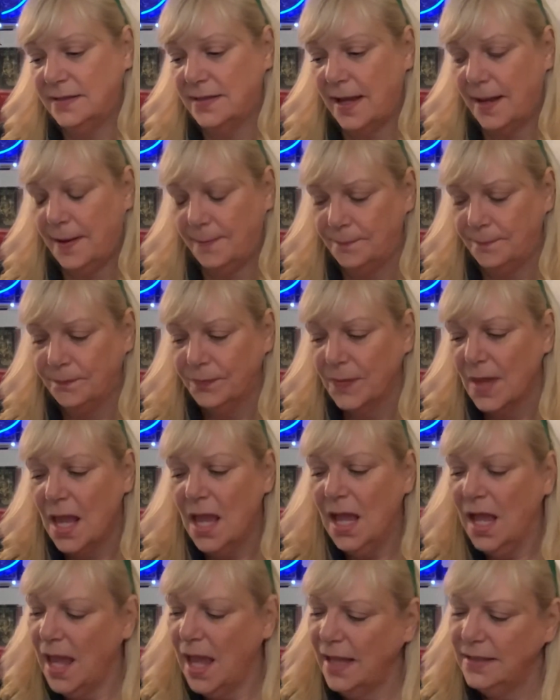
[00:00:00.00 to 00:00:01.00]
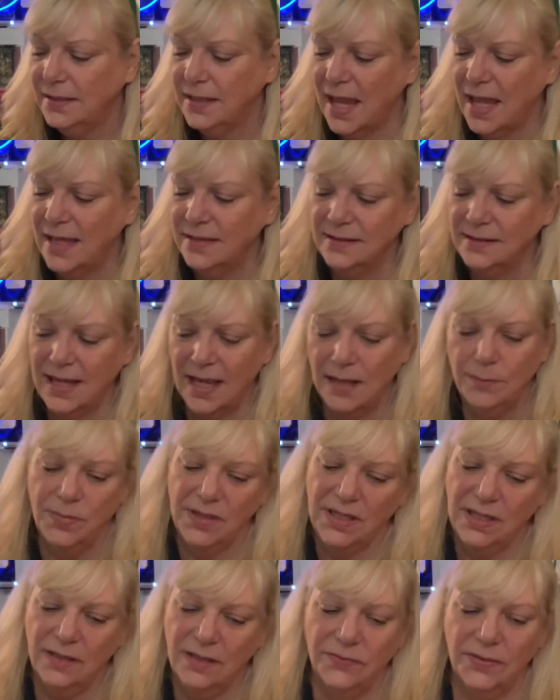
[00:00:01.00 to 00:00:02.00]
can be
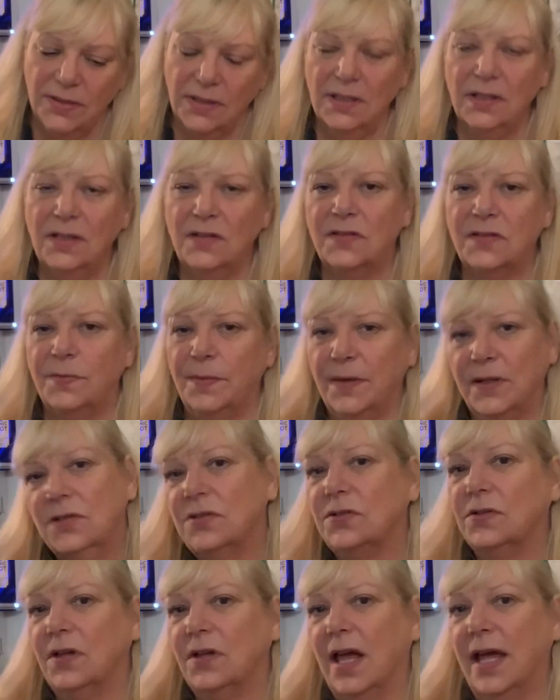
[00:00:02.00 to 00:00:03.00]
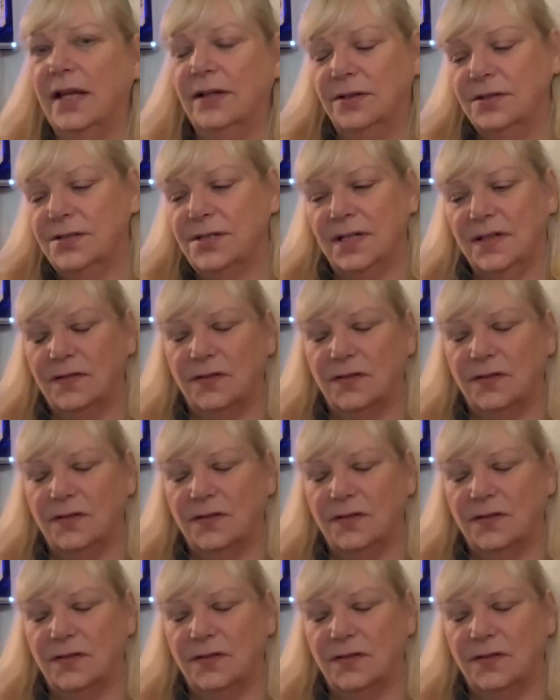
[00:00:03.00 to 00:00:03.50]
even a little spiritual energy.